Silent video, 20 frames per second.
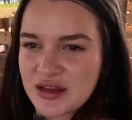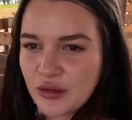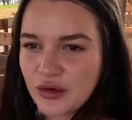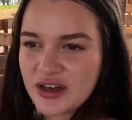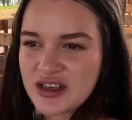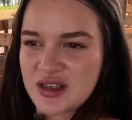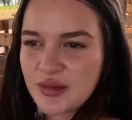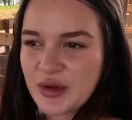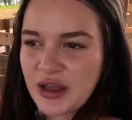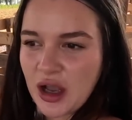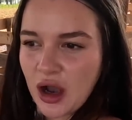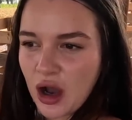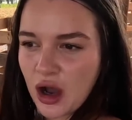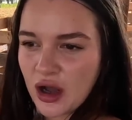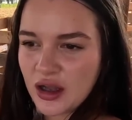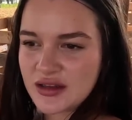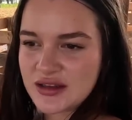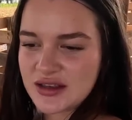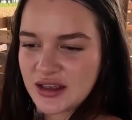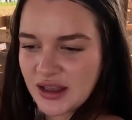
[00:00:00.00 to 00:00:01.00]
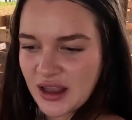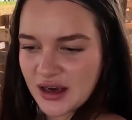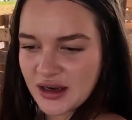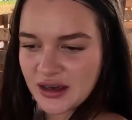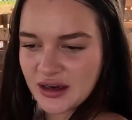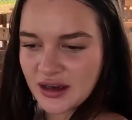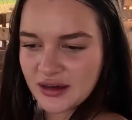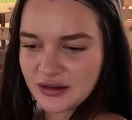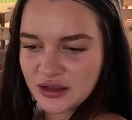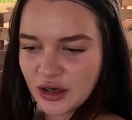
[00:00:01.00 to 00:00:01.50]
They want it to be hot to get
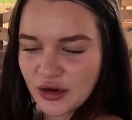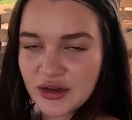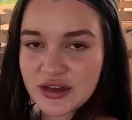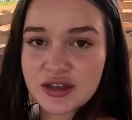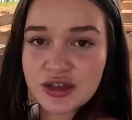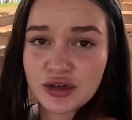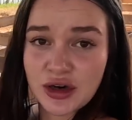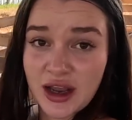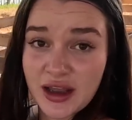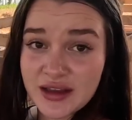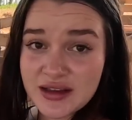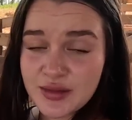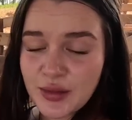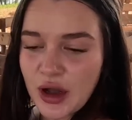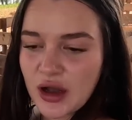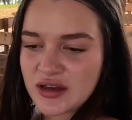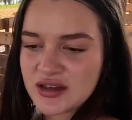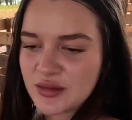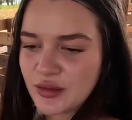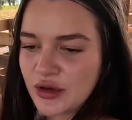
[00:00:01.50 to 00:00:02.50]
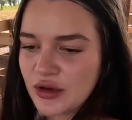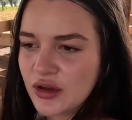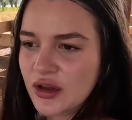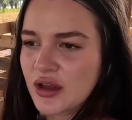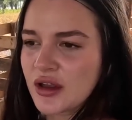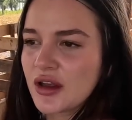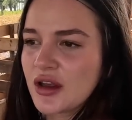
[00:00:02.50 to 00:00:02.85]
it, you know, as dry as possible.